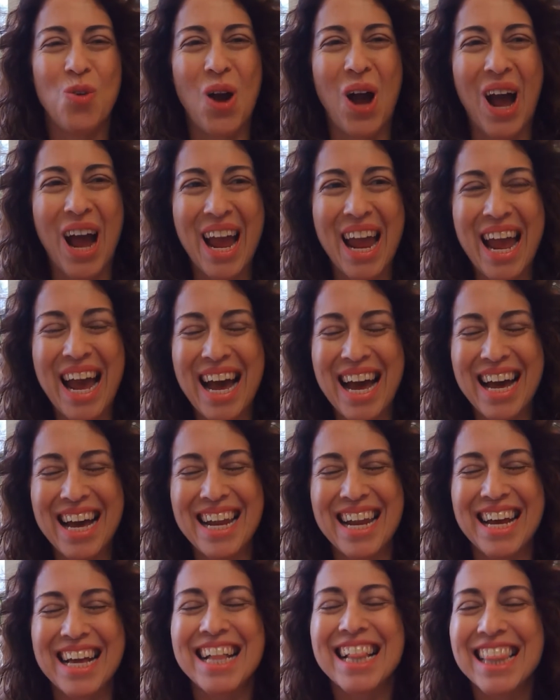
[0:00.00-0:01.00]
I
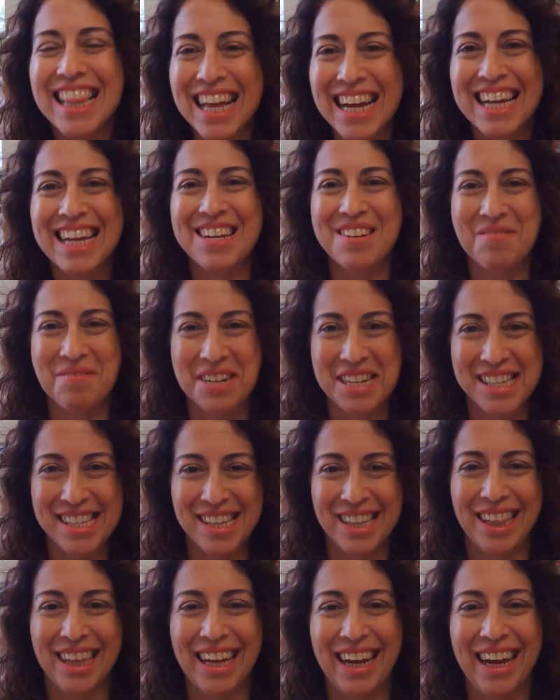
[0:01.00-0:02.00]
had a client
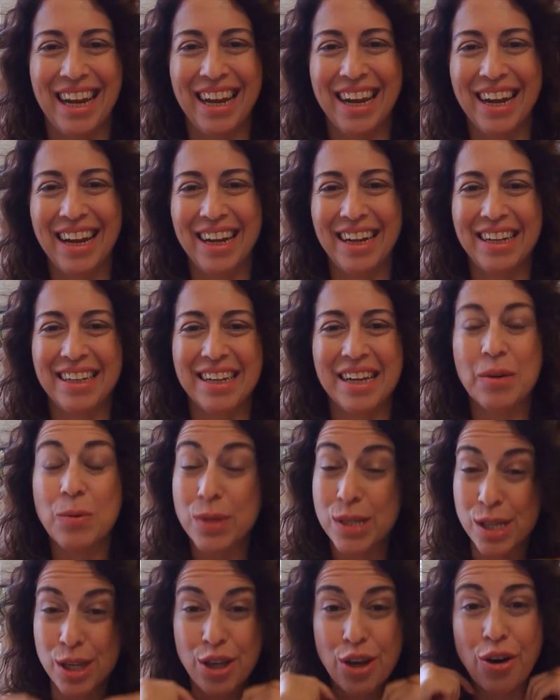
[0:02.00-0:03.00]
recently, and it
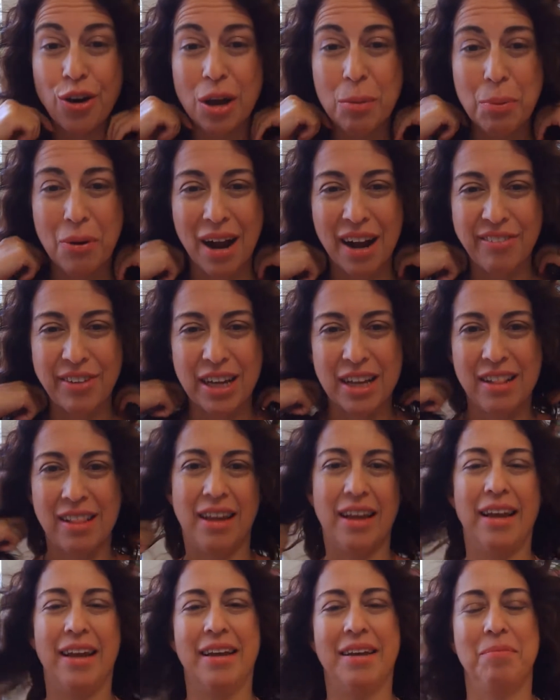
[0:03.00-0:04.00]
was a yoga private
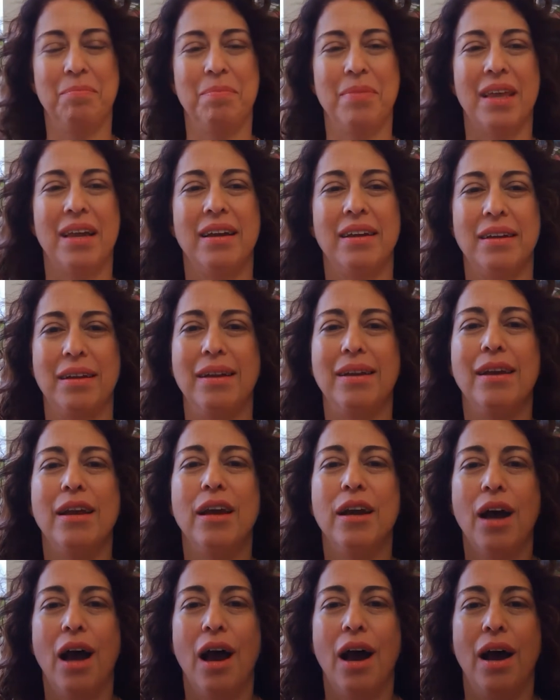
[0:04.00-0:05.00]
client, and
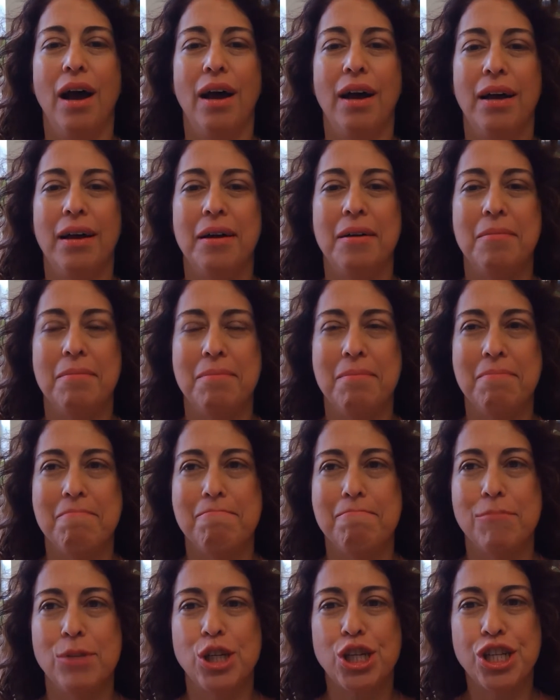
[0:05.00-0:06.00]
um,
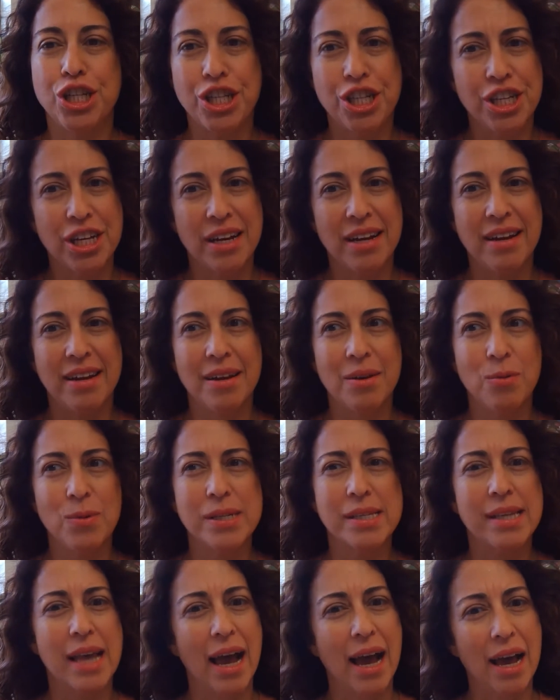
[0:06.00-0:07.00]
she
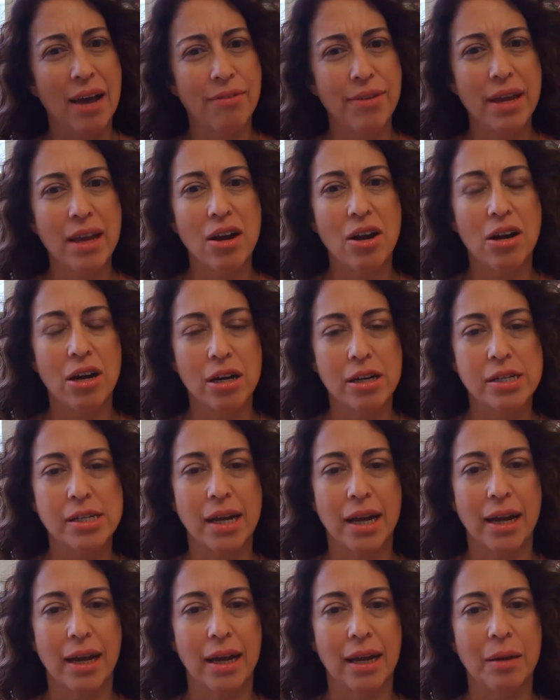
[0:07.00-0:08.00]
was having a hard
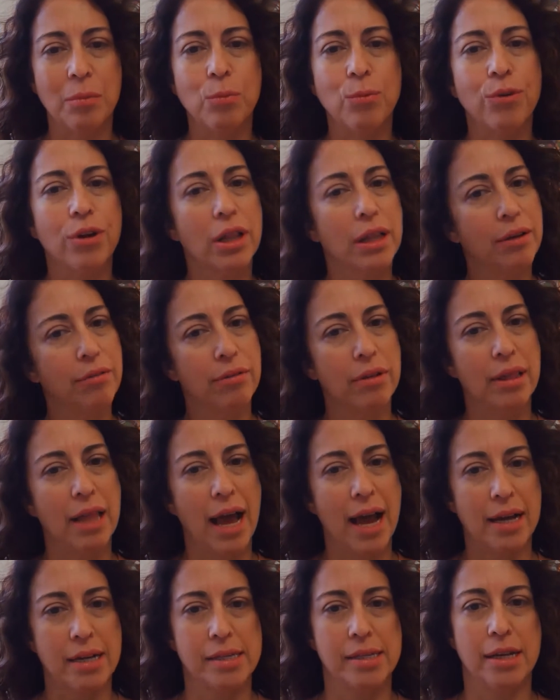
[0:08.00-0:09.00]
time really
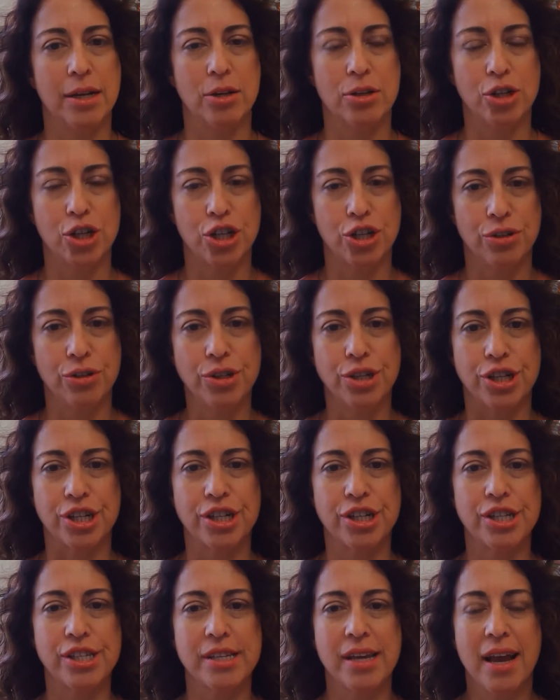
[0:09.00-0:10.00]
relaxing her
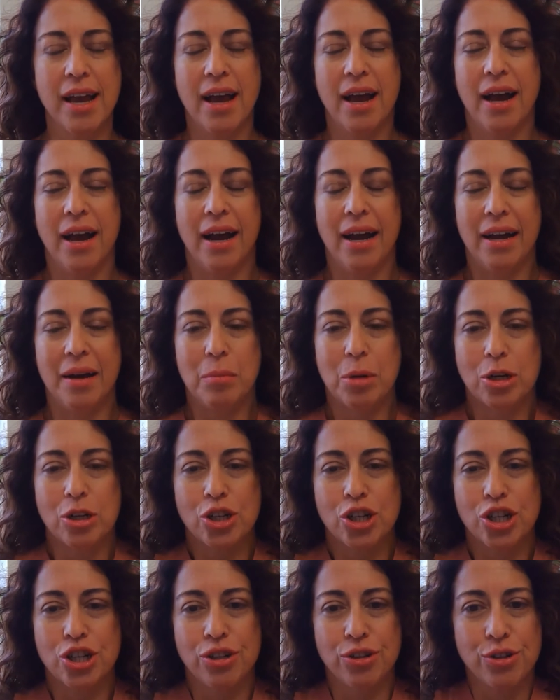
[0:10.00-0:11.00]
shoulders. Um, her
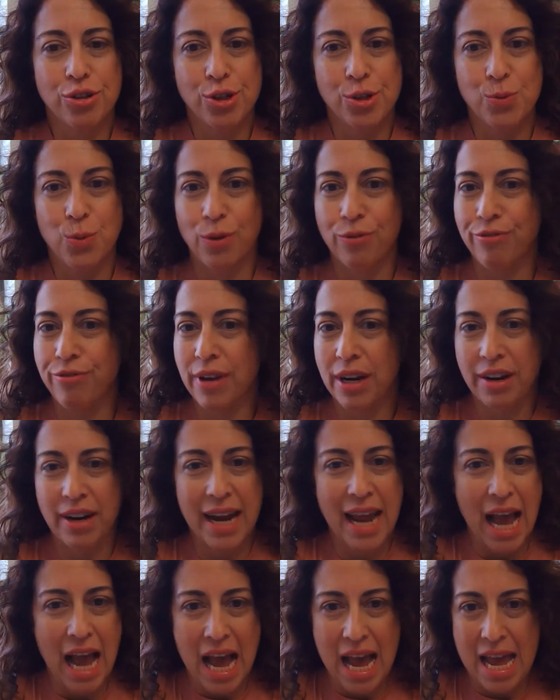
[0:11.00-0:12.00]
shoulders were
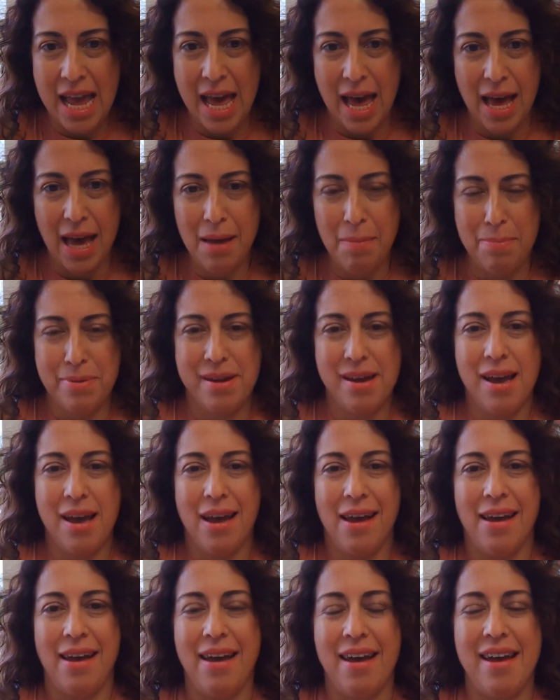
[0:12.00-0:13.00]
very high up,
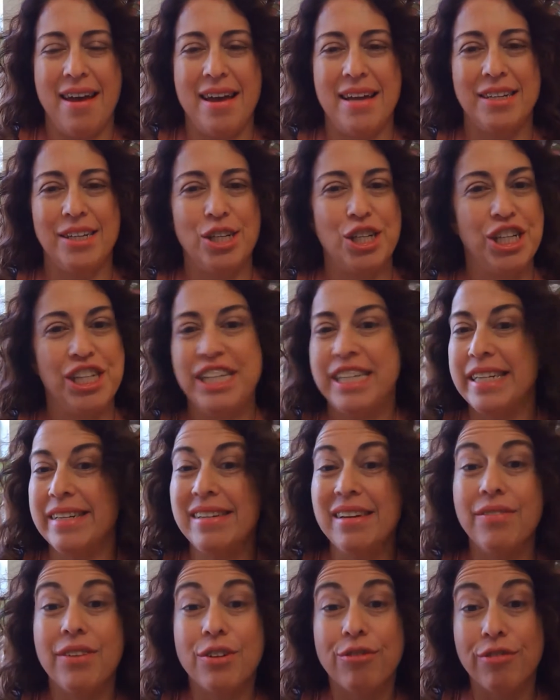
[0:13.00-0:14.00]
and she
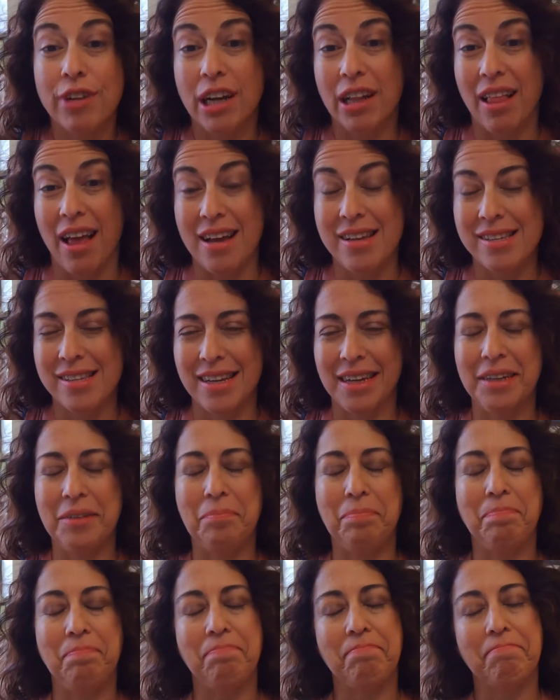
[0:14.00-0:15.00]
didn't even realize it.